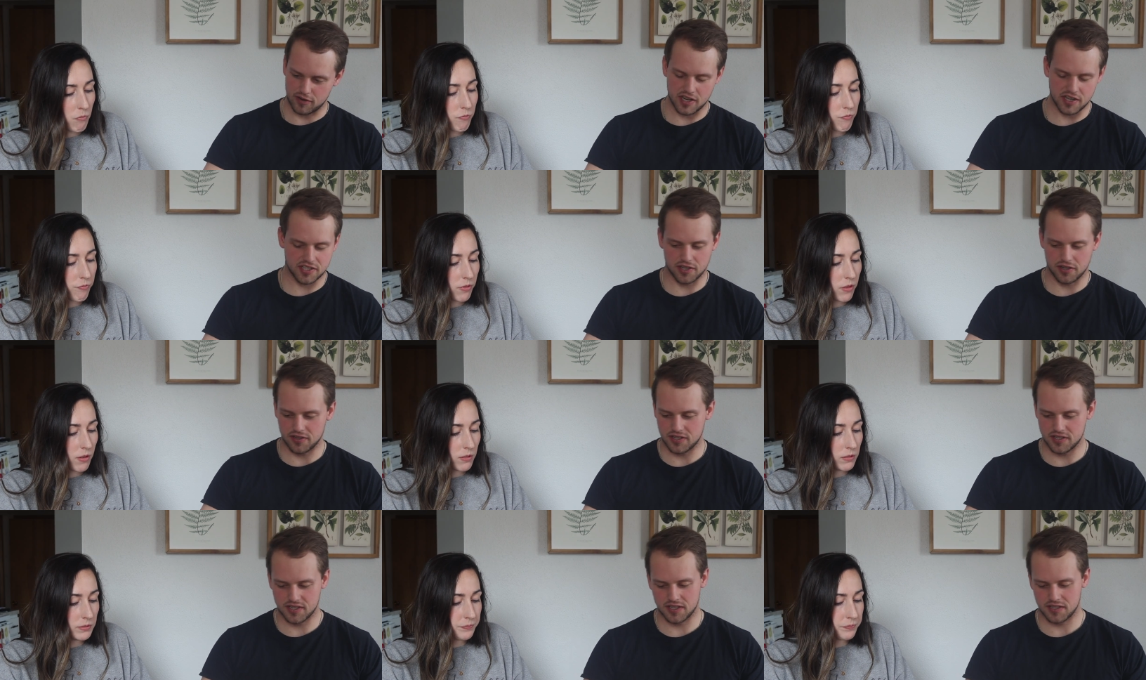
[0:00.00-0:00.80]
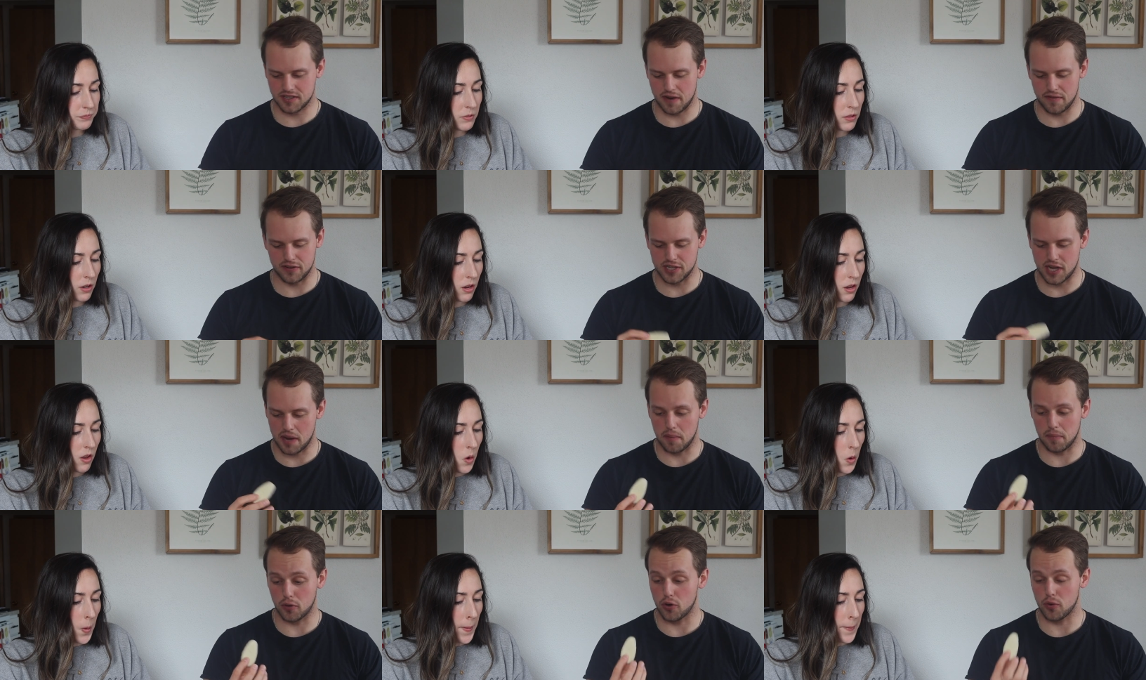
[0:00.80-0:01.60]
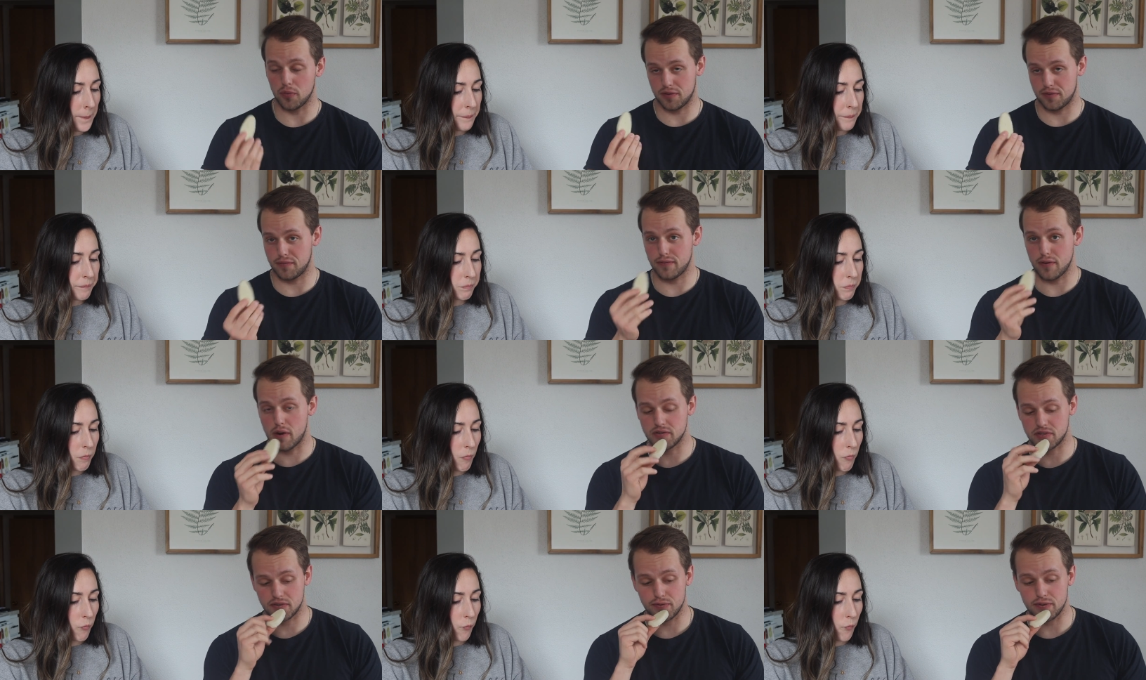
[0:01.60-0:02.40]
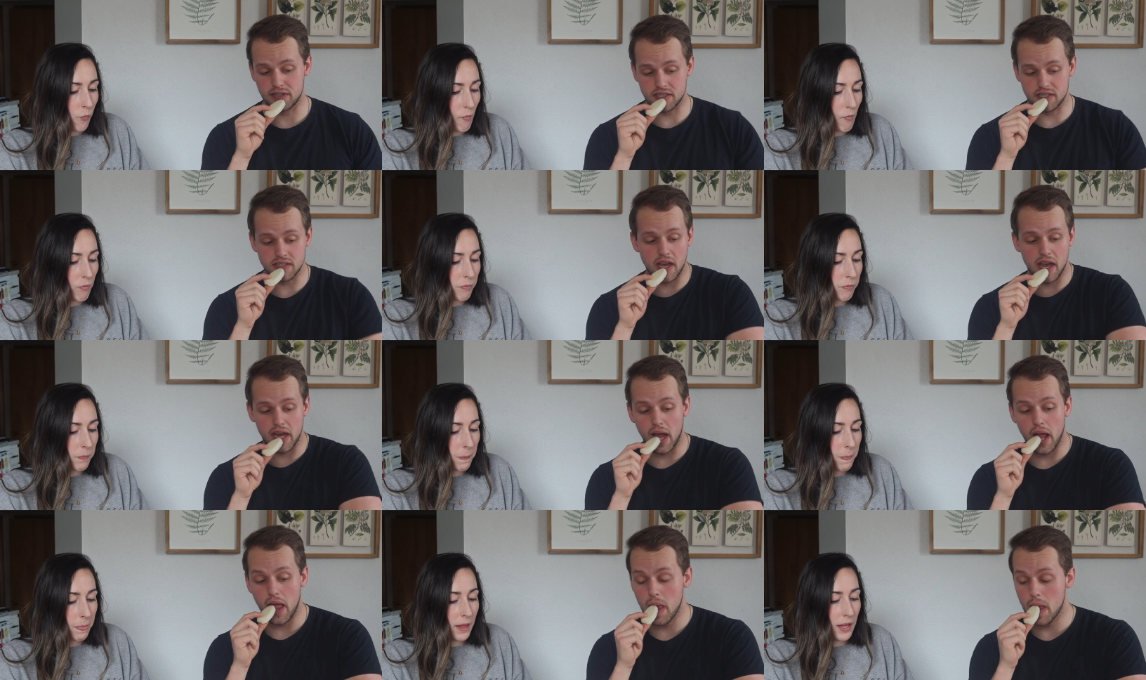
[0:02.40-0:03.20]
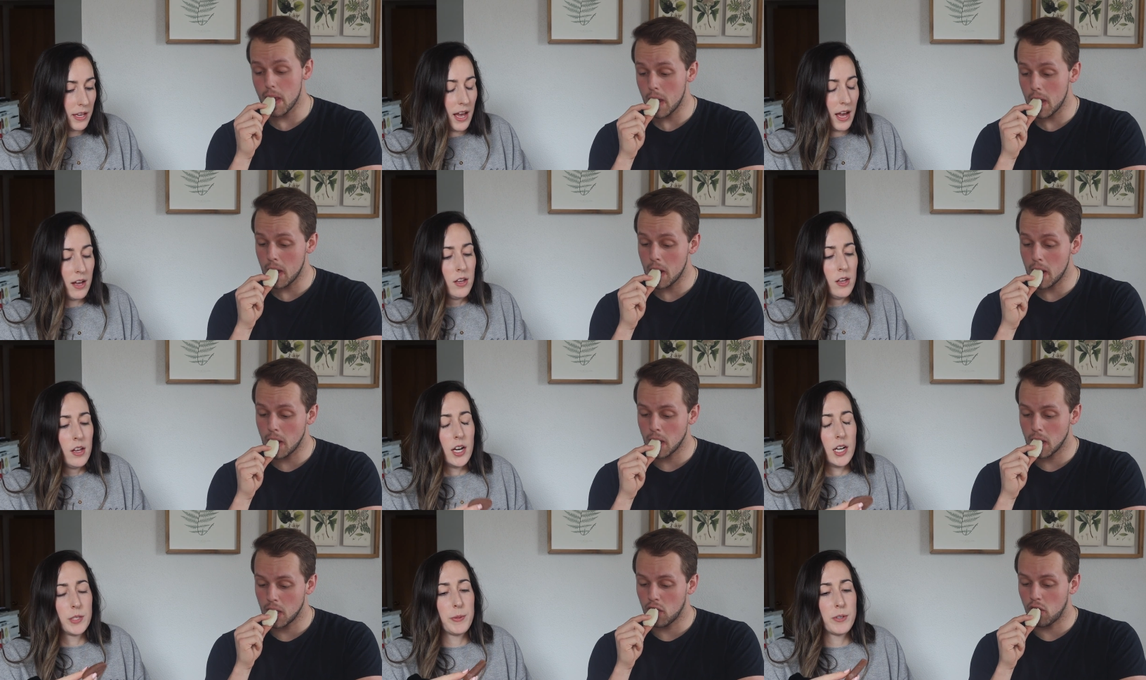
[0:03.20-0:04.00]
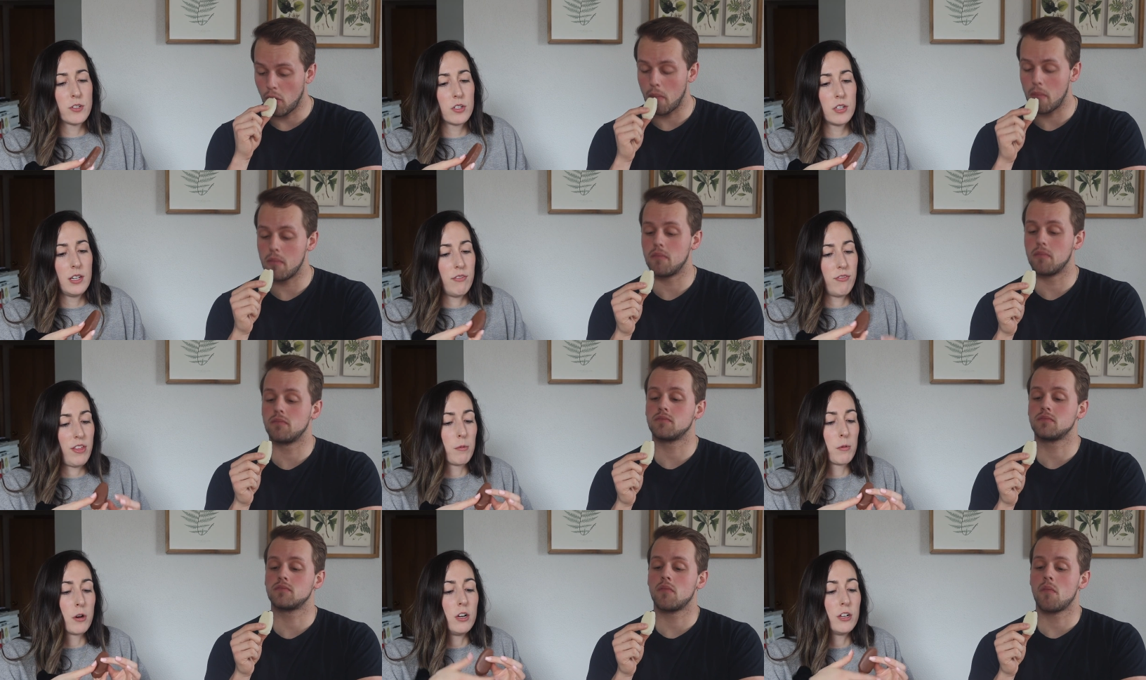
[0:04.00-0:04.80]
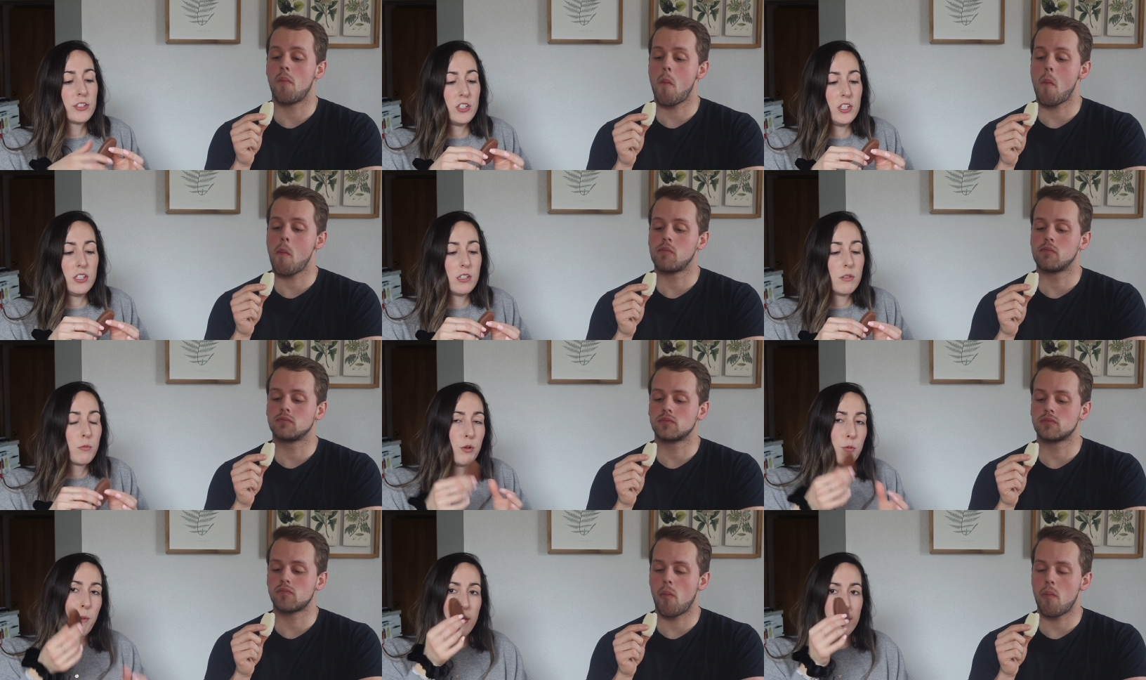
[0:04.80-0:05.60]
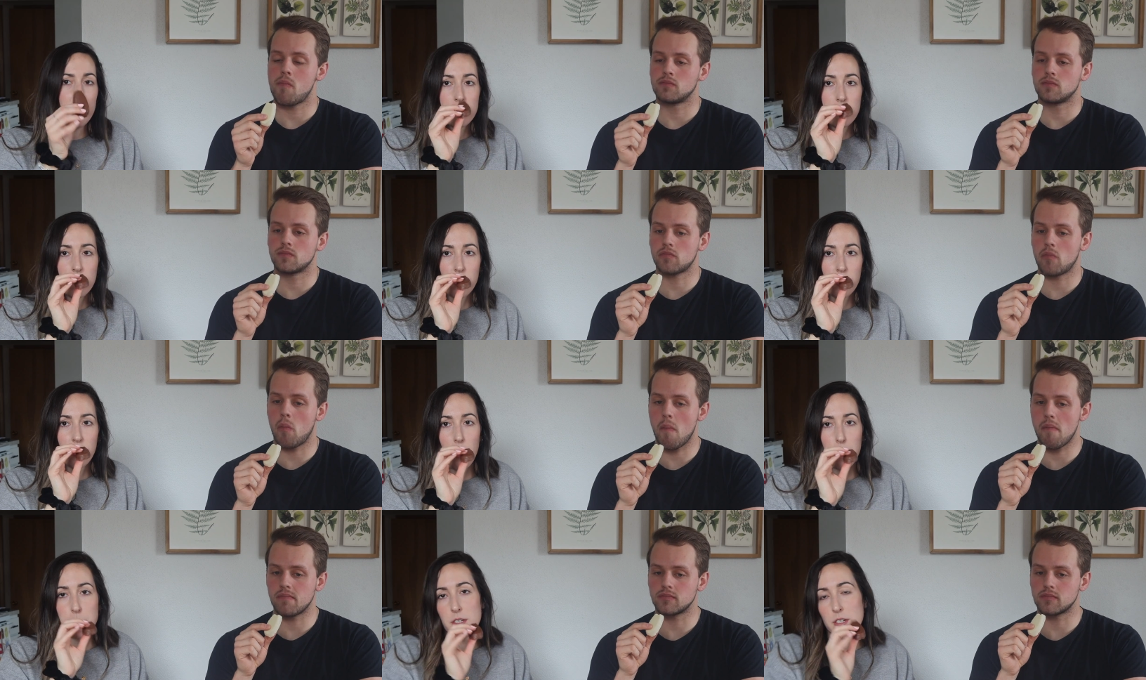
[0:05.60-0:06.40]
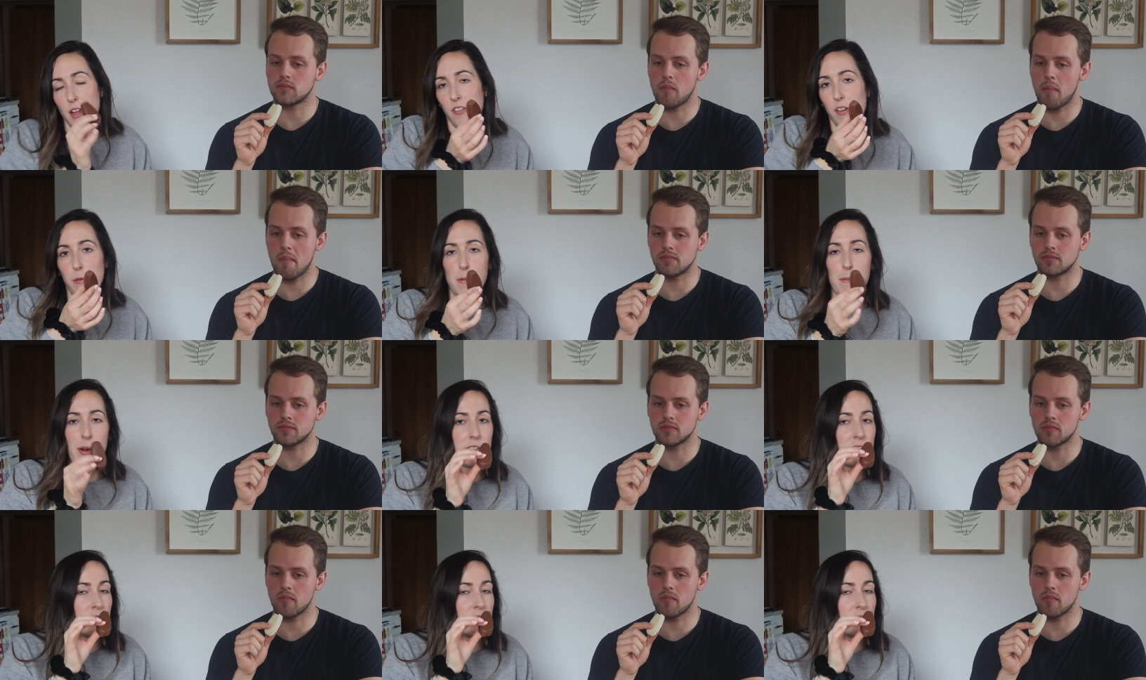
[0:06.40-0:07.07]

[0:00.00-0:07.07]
Speaker 1: tasting all these things, every time I'm going with the frozen Reese's egg.
Speaker 2: Yeah, especially if they were all seasoned, we'd buy this over the cups. Not that we buy